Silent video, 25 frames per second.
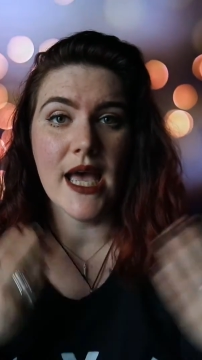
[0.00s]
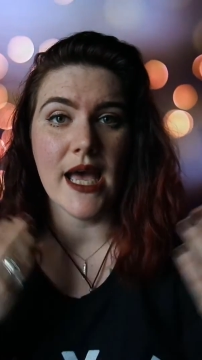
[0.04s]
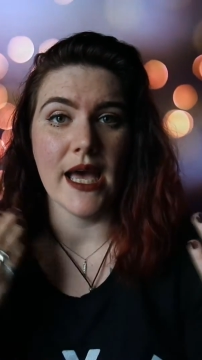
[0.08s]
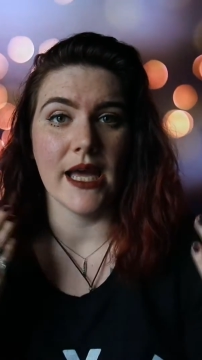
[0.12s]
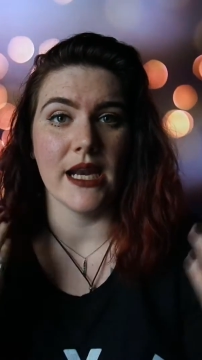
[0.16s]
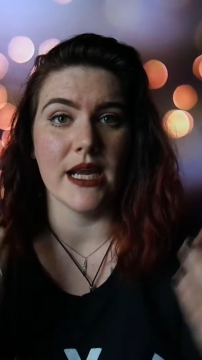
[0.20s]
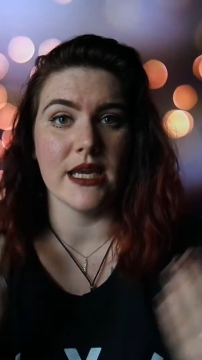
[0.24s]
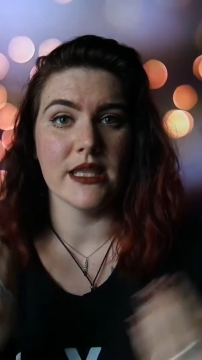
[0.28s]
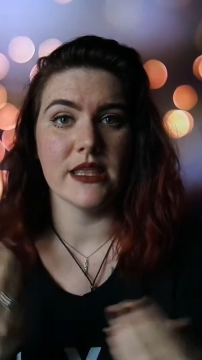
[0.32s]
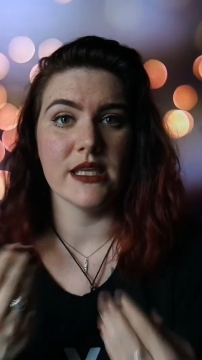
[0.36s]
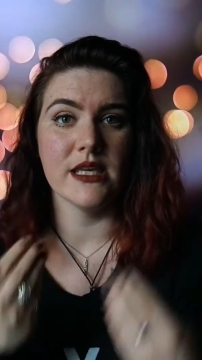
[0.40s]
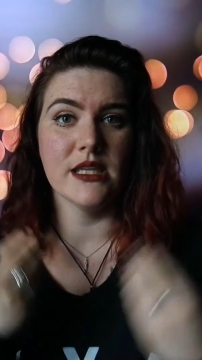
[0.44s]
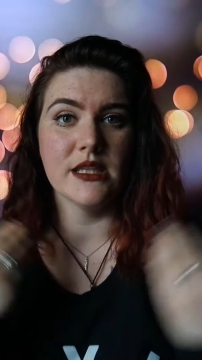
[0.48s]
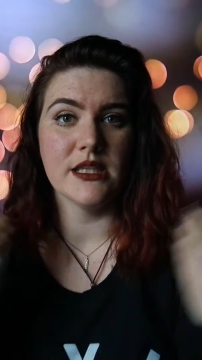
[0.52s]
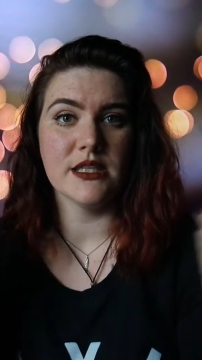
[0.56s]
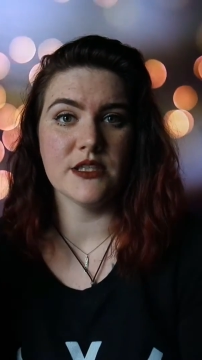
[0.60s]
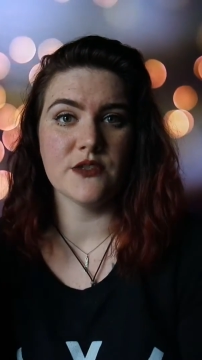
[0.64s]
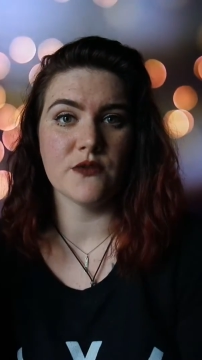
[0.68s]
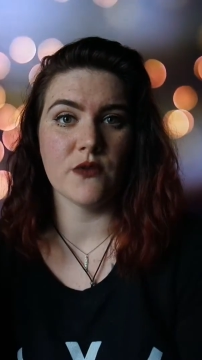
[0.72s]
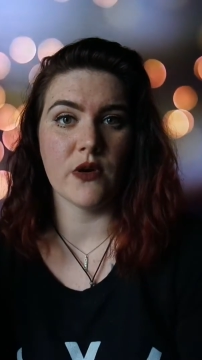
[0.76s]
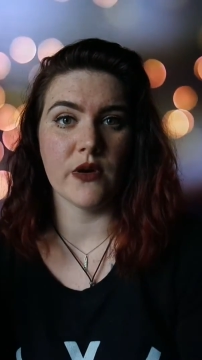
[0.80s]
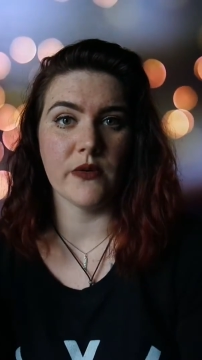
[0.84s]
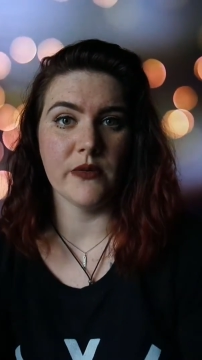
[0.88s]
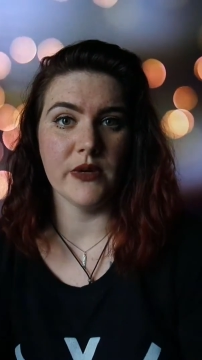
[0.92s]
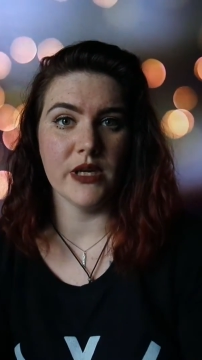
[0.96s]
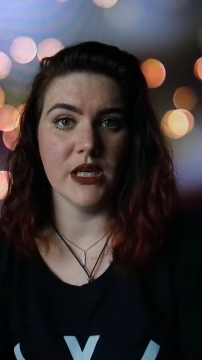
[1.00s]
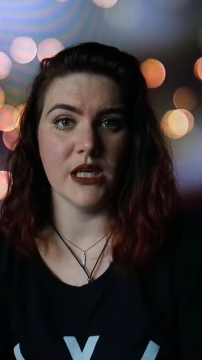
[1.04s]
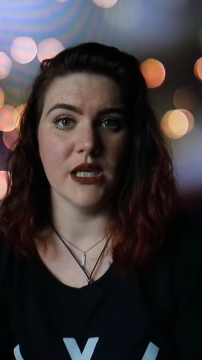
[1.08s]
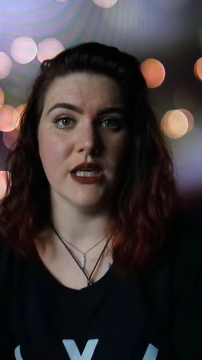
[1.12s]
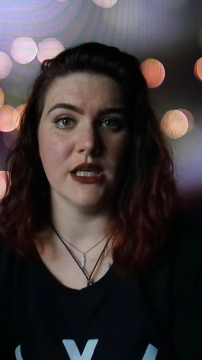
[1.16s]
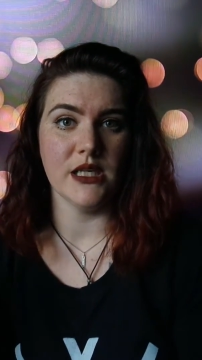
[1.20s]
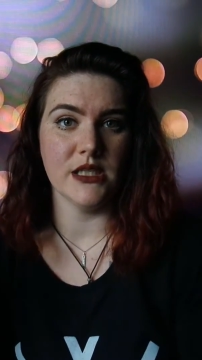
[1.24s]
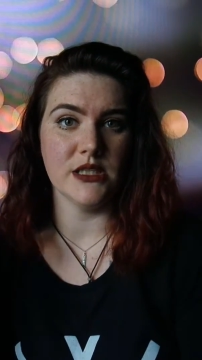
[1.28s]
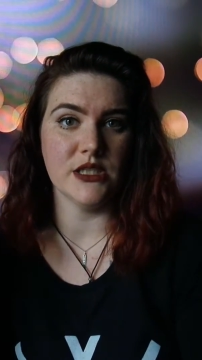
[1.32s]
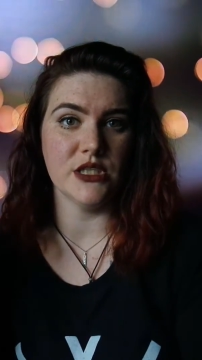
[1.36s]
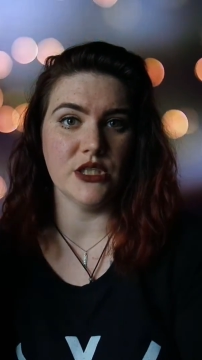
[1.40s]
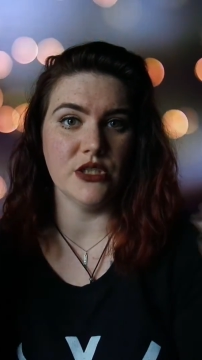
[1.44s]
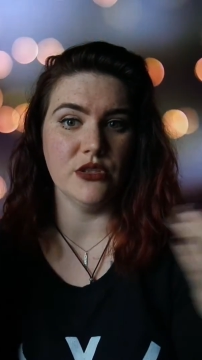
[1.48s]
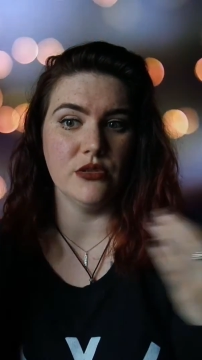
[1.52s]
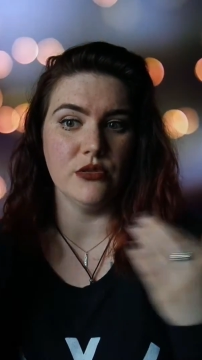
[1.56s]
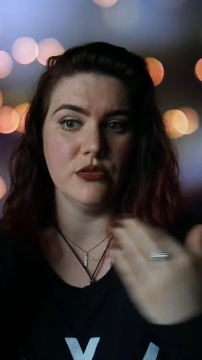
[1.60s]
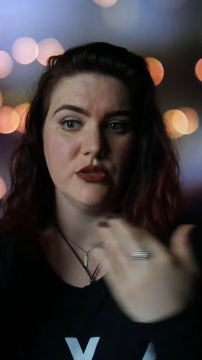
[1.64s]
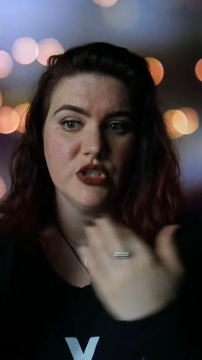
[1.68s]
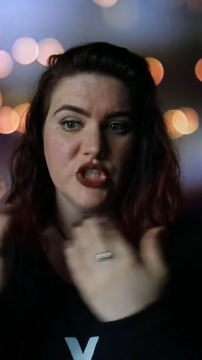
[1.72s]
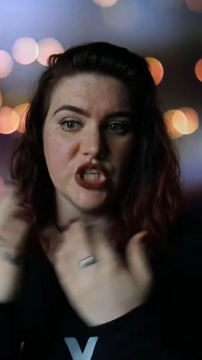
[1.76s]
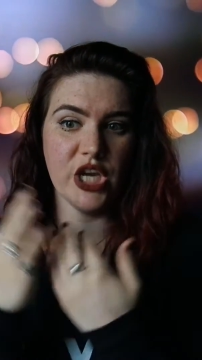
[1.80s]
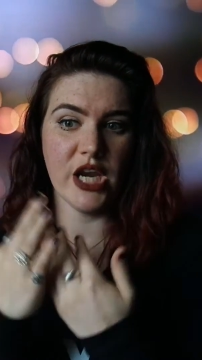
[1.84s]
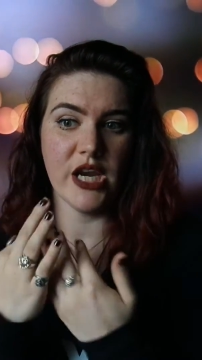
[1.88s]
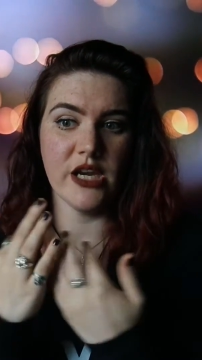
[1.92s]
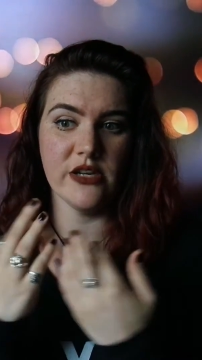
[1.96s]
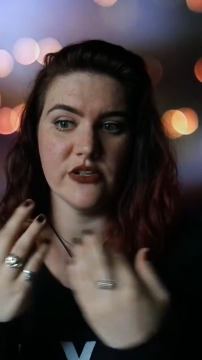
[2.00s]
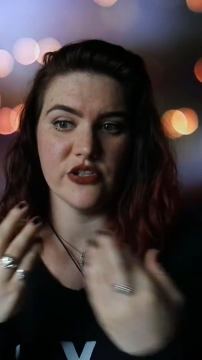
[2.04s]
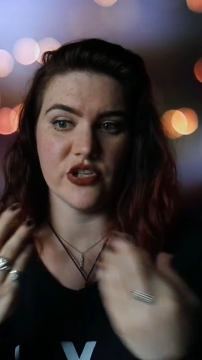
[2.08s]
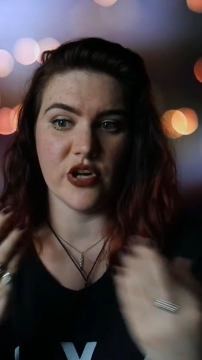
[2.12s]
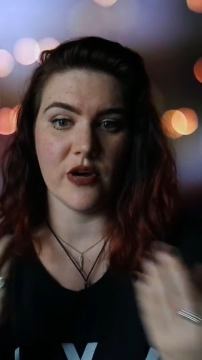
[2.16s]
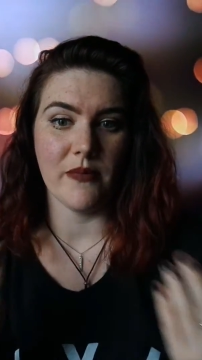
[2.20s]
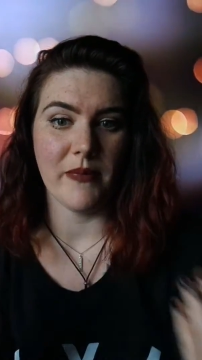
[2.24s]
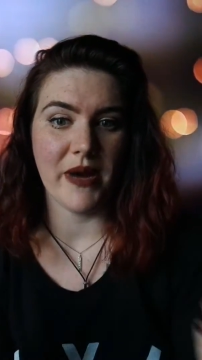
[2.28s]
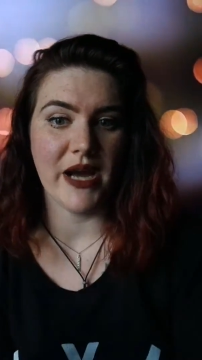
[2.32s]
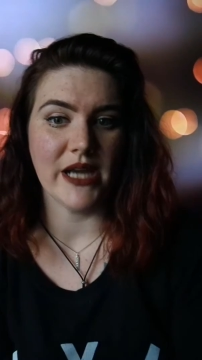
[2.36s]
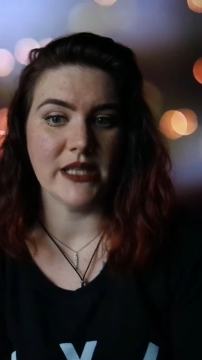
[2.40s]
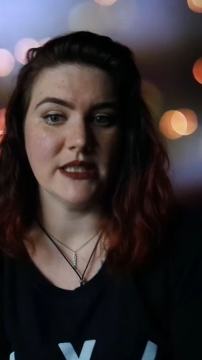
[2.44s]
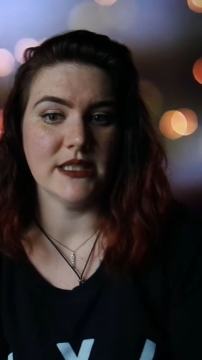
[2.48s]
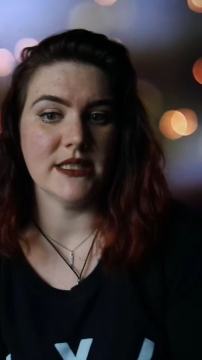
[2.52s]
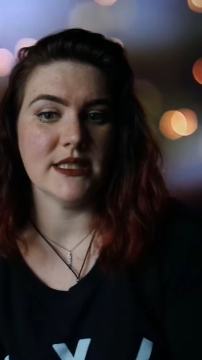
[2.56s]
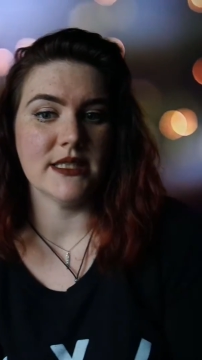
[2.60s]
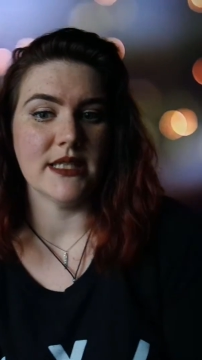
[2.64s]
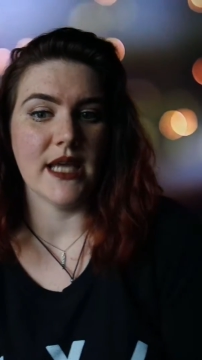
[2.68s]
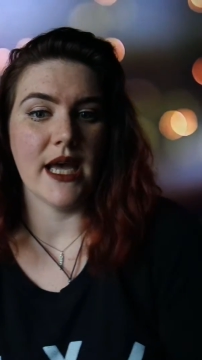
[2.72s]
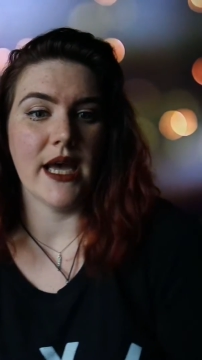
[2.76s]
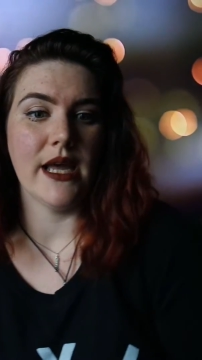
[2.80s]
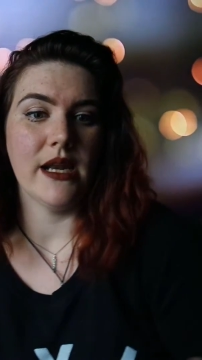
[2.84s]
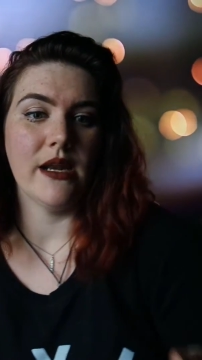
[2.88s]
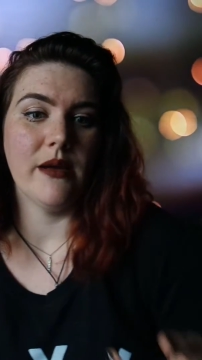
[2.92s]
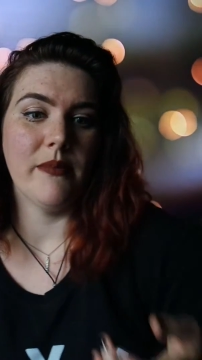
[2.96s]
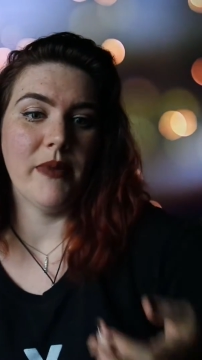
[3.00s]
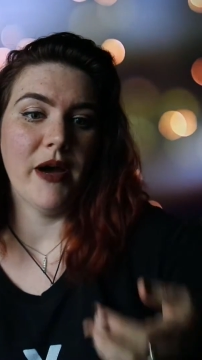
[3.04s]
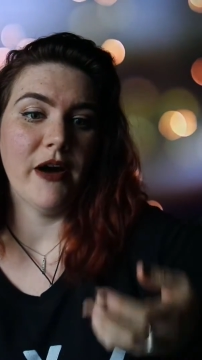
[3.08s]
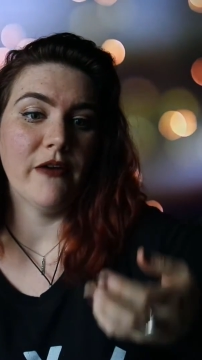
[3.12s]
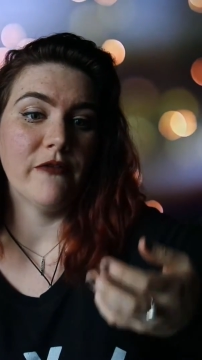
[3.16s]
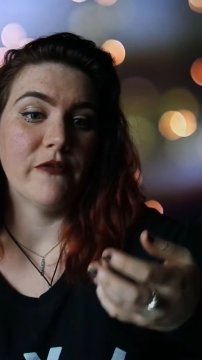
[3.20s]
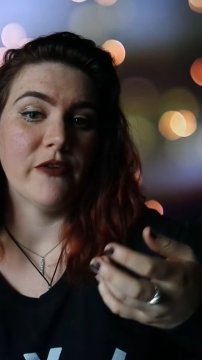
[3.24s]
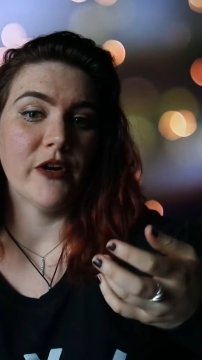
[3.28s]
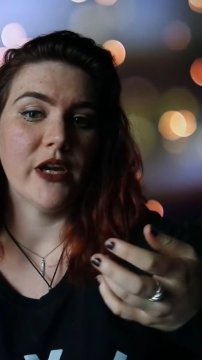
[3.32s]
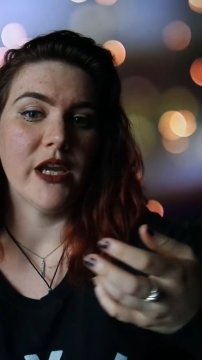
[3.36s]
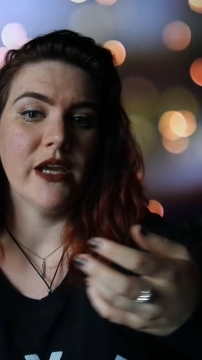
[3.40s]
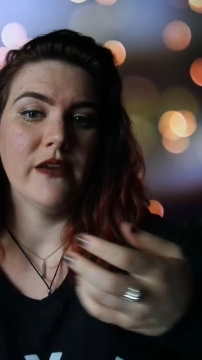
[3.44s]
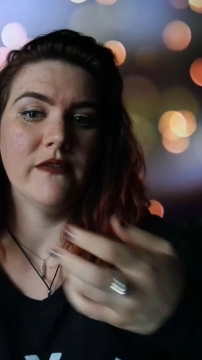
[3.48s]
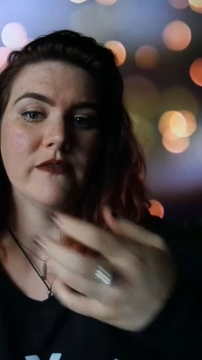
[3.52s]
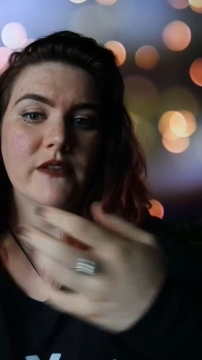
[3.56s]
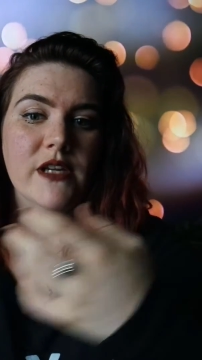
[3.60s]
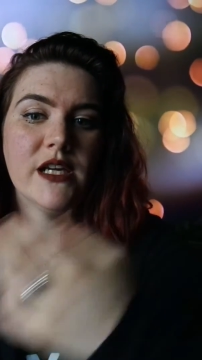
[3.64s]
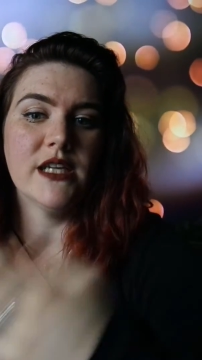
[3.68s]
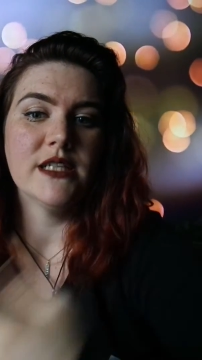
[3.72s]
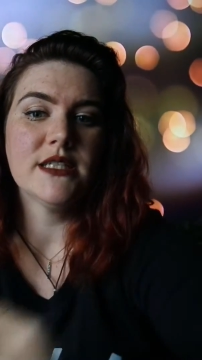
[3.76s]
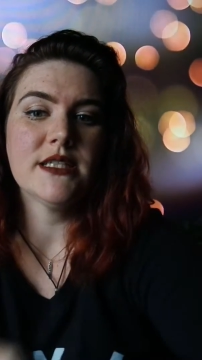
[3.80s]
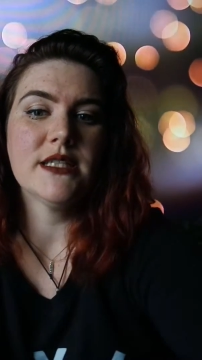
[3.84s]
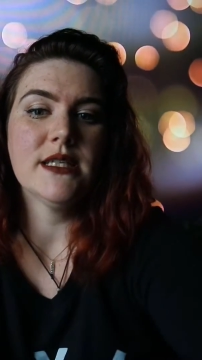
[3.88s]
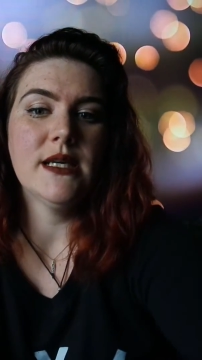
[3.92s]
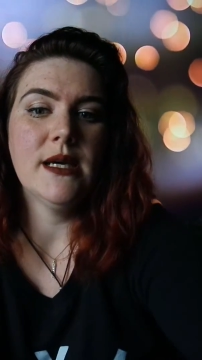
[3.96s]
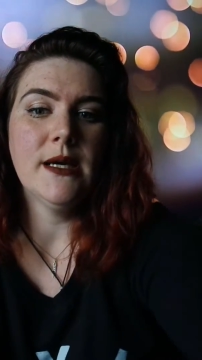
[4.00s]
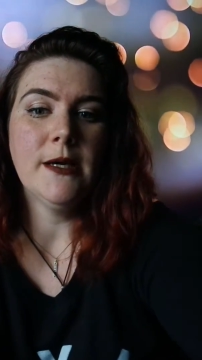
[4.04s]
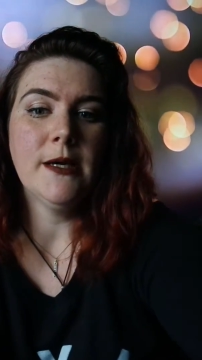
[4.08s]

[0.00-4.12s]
And I think that's where we need to change our mindset about forgiveness.